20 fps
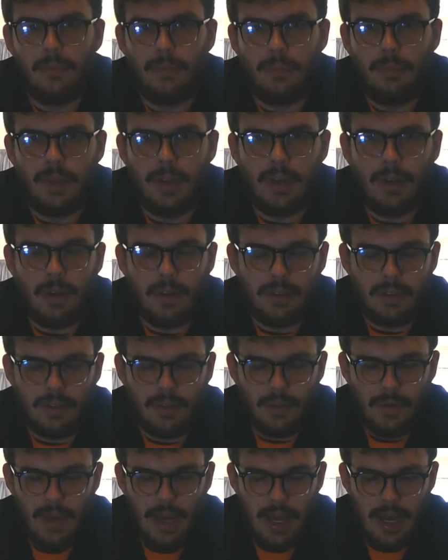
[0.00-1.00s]
but it
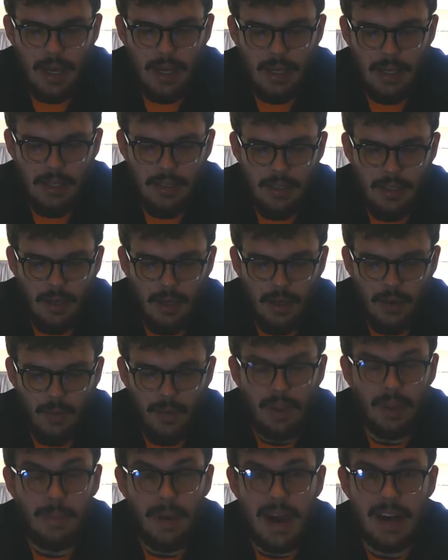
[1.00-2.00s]
also has
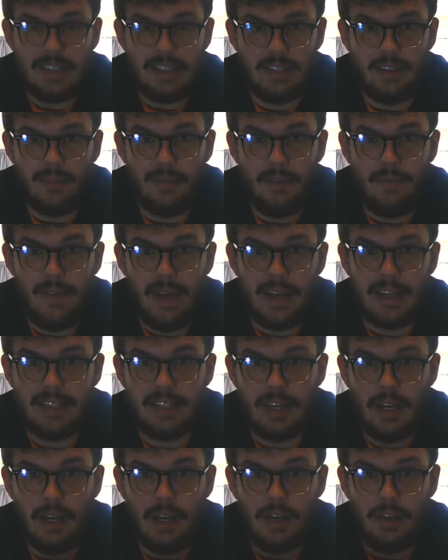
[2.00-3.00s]
really positive effects
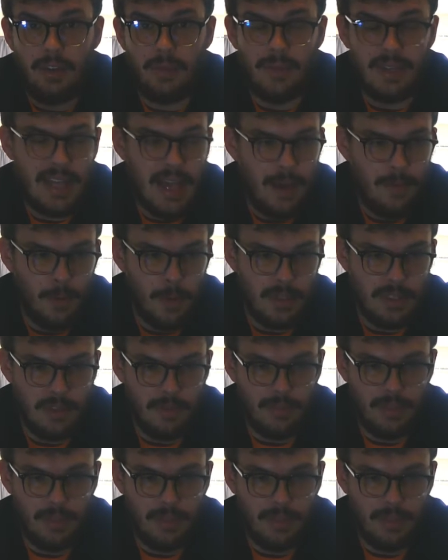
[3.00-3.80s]
on your metabolism